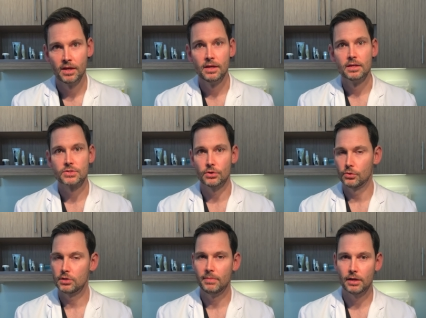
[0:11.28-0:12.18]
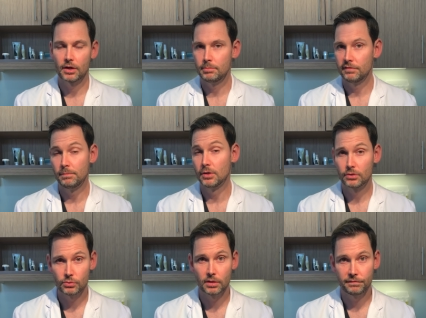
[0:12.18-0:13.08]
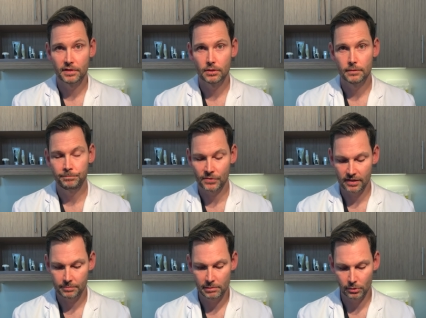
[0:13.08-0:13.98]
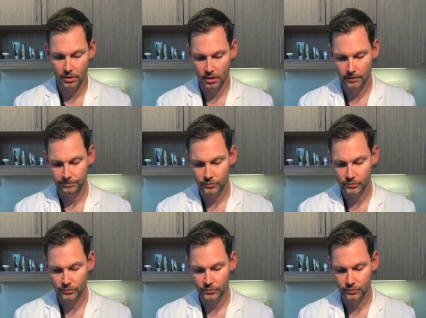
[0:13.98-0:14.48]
So you may already be familiar with trigger finger. A lot of people are.